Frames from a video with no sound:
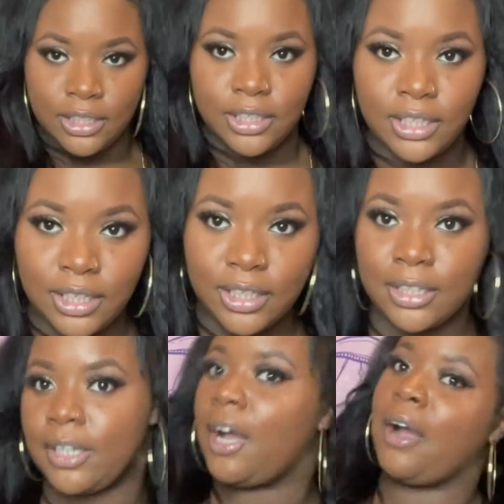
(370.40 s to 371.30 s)

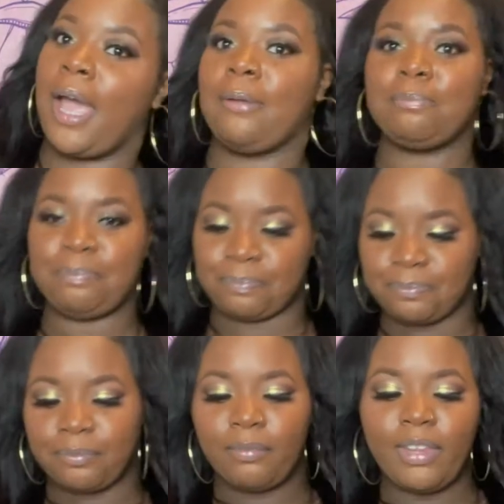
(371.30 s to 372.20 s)
Okay,
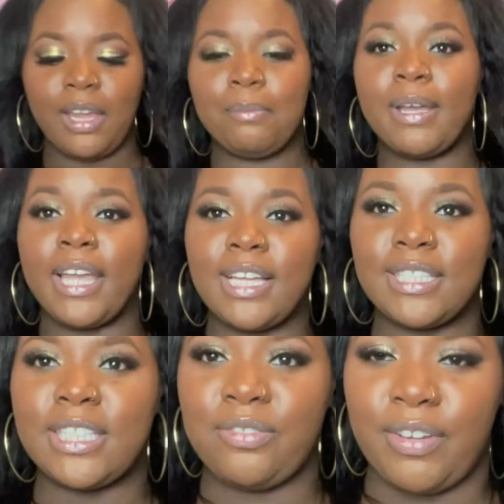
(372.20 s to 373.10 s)
but yes,
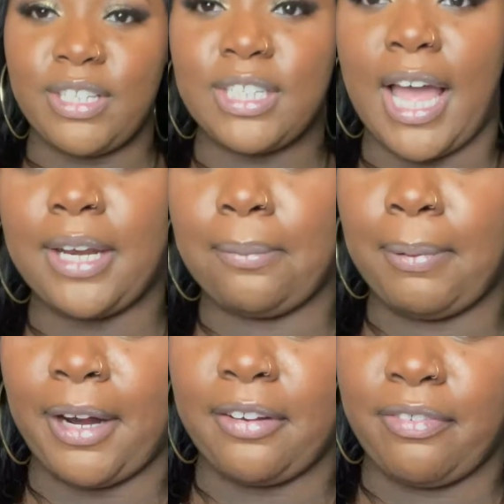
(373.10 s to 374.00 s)
this feels like the
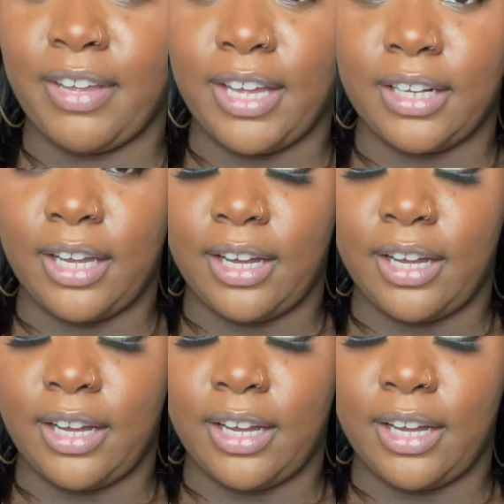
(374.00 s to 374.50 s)
perfect